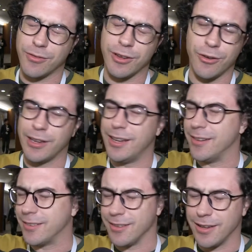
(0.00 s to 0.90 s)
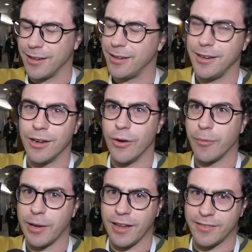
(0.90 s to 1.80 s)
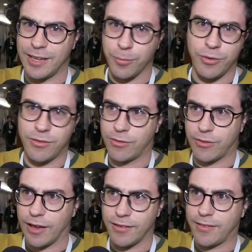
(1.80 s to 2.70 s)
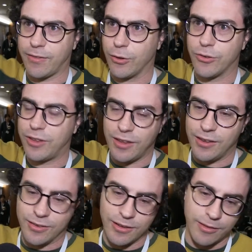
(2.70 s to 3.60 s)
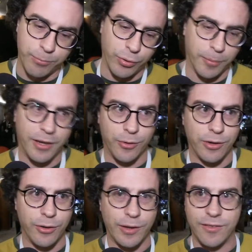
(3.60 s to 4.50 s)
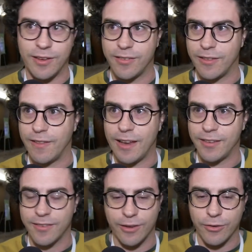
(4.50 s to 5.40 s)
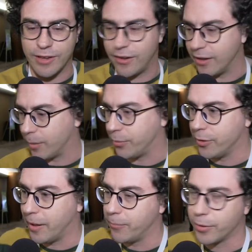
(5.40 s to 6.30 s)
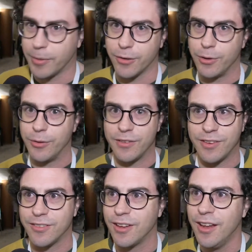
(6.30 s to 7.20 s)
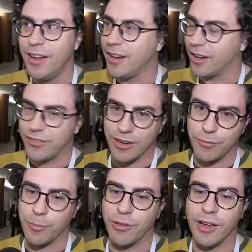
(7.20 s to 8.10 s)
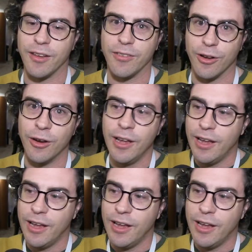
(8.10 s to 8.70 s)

of security keys, and, and you know everybody has to keep set, set those keys and put them onto a new instance, and then that instance goes down. You got to pull them out, and put them onto a new instance. You got to check them from clients. So